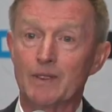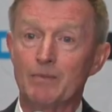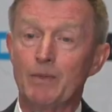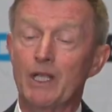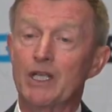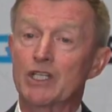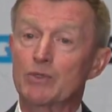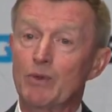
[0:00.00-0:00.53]

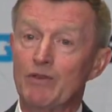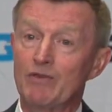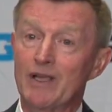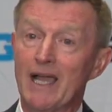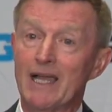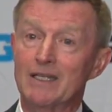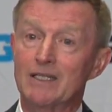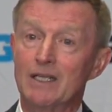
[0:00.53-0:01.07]
because we've
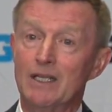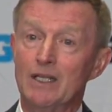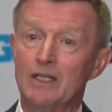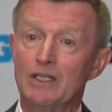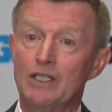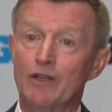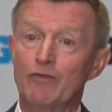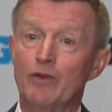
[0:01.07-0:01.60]
got
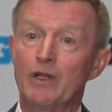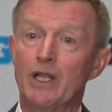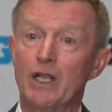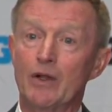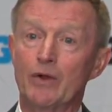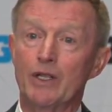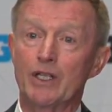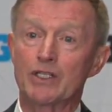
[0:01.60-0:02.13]
different
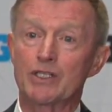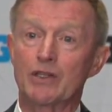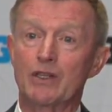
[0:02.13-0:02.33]
areas